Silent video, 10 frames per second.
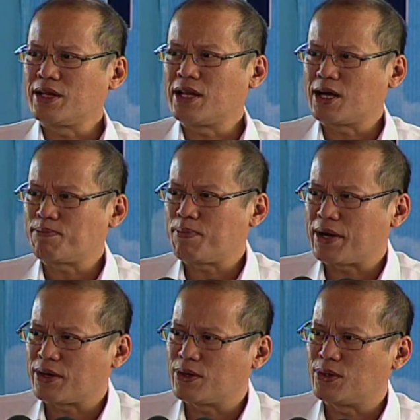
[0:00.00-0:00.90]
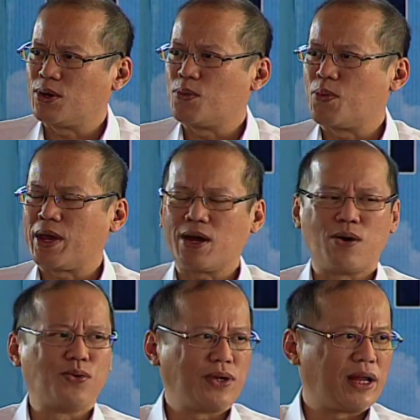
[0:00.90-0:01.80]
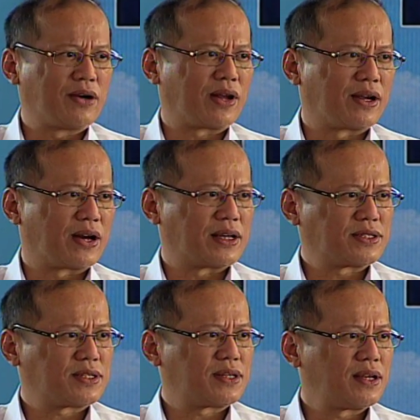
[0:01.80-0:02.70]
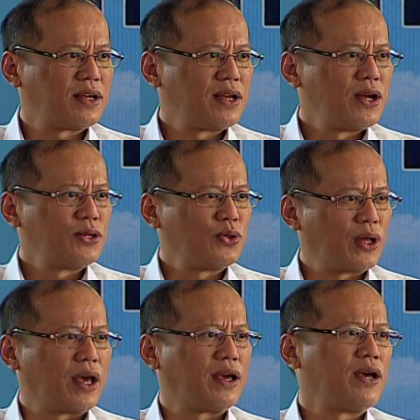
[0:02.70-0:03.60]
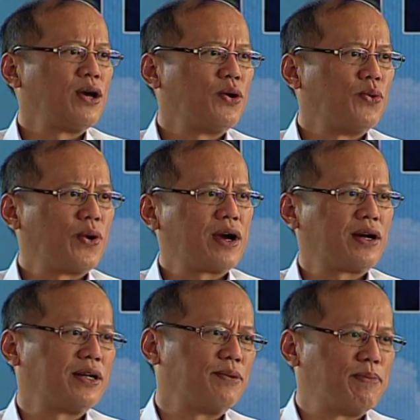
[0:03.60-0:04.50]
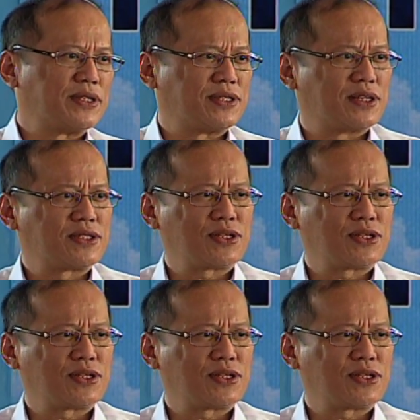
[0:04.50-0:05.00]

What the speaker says: that period, we only regressed. Today, we are in the business